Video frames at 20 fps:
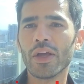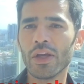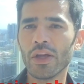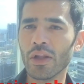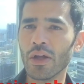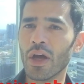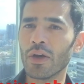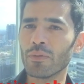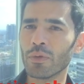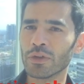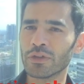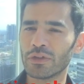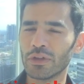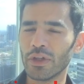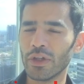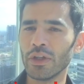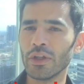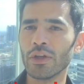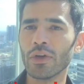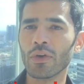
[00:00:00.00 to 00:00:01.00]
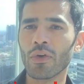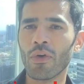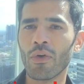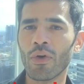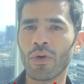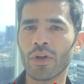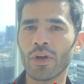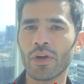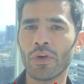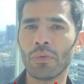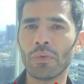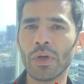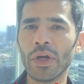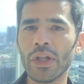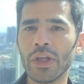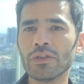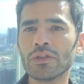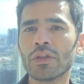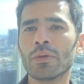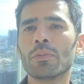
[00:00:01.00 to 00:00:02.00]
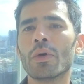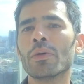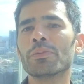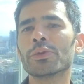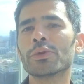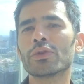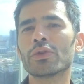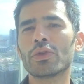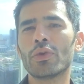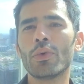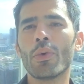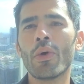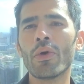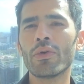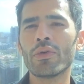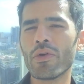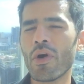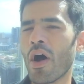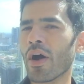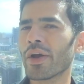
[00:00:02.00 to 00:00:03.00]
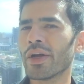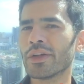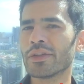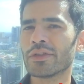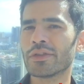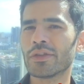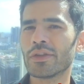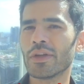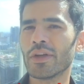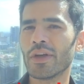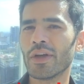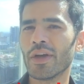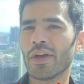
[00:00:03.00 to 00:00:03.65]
Elon was sitting in a corner reading some obscure rocket